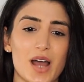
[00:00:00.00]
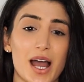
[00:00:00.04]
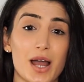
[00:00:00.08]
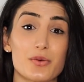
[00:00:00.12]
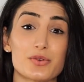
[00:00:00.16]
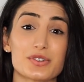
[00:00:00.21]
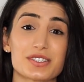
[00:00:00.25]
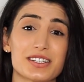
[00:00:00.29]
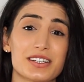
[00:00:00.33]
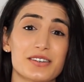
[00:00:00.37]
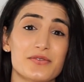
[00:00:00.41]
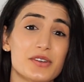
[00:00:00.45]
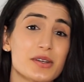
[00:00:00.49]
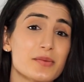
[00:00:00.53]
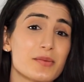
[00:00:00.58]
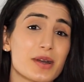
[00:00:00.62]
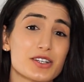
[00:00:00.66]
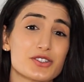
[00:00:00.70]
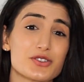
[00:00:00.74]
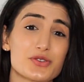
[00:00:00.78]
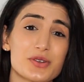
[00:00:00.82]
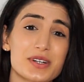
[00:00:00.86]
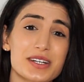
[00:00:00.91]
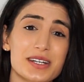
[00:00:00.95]
I was living
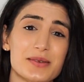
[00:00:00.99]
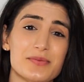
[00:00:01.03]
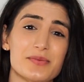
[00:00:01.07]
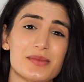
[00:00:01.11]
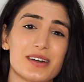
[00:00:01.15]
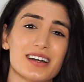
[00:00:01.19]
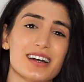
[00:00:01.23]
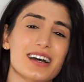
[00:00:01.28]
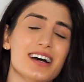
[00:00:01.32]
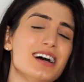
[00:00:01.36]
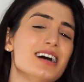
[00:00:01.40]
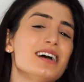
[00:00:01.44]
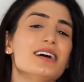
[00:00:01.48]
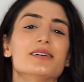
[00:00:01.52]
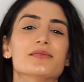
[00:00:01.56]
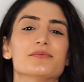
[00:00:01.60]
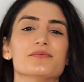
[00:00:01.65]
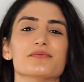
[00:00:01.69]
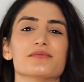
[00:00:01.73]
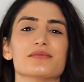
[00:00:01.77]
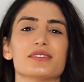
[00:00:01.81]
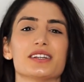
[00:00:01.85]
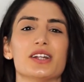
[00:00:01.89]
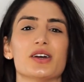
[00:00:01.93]
my dream.
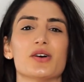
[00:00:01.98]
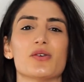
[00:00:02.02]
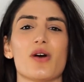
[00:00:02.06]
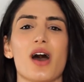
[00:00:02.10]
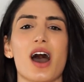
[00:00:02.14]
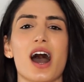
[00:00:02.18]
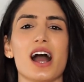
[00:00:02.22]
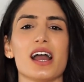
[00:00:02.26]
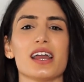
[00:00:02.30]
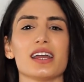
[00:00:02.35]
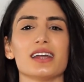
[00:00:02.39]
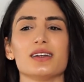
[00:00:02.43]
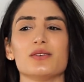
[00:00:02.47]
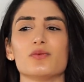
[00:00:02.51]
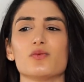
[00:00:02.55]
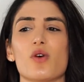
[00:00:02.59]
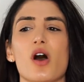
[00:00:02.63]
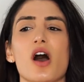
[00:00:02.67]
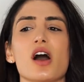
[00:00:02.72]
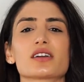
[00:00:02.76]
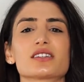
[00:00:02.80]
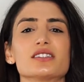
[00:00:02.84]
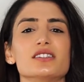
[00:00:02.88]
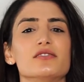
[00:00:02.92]
You know, I
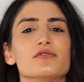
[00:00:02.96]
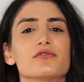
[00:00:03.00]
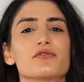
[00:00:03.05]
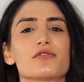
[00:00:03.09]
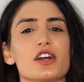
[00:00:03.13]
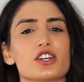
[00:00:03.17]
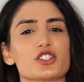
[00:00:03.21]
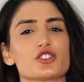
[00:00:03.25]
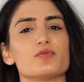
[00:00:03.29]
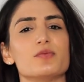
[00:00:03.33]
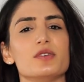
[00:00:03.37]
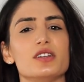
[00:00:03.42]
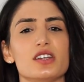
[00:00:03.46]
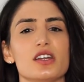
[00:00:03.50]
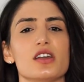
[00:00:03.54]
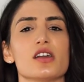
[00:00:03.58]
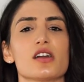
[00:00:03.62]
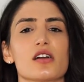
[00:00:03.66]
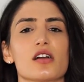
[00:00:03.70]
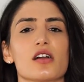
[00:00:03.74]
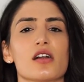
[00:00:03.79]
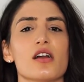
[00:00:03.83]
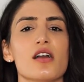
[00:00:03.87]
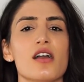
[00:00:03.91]
walked in freshman
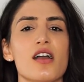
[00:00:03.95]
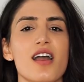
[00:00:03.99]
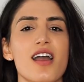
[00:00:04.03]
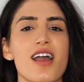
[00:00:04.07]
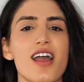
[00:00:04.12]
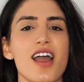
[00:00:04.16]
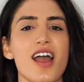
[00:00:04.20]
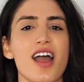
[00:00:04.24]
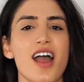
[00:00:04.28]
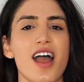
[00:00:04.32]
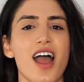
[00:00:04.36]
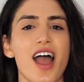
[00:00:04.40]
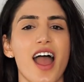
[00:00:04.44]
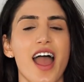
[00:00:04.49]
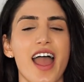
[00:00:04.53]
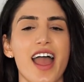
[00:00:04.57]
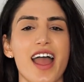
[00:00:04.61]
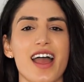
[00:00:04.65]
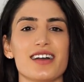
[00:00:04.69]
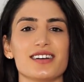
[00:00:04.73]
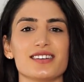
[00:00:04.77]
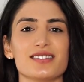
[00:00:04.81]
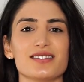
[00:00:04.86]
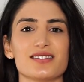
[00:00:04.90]
year,
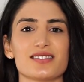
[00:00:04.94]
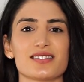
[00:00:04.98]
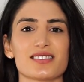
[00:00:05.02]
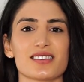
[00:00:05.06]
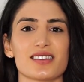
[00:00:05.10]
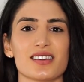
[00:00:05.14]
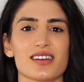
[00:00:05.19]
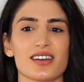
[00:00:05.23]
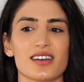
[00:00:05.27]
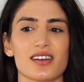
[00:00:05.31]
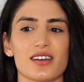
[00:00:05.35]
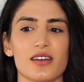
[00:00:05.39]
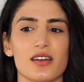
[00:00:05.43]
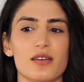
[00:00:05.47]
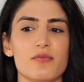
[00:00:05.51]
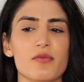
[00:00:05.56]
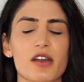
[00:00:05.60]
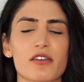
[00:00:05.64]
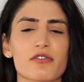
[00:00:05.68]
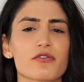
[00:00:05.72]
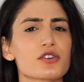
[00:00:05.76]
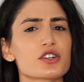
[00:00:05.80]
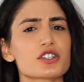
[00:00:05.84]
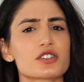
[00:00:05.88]
and in
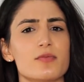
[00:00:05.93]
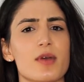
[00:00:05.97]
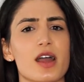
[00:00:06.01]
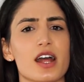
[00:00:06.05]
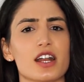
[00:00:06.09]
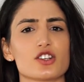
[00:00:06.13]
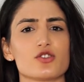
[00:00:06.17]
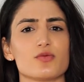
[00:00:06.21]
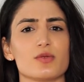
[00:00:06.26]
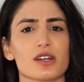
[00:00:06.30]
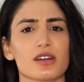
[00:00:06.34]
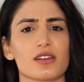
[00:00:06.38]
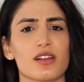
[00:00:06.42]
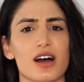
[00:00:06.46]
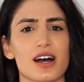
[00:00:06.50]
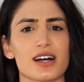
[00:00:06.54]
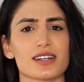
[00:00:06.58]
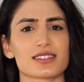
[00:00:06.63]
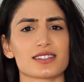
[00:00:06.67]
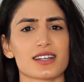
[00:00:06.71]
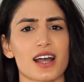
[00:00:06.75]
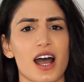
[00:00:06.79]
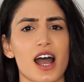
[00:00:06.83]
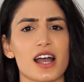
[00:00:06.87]
my first management
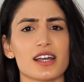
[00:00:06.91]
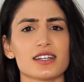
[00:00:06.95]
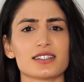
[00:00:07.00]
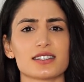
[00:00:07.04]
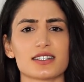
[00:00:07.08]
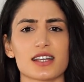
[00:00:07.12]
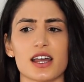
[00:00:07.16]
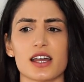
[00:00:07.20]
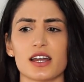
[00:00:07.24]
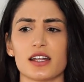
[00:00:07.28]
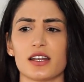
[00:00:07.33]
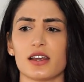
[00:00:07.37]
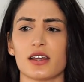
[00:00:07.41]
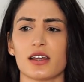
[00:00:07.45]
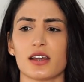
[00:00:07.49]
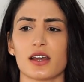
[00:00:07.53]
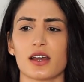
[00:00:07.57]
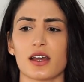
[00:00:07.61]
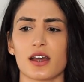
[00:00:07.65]
class, I said,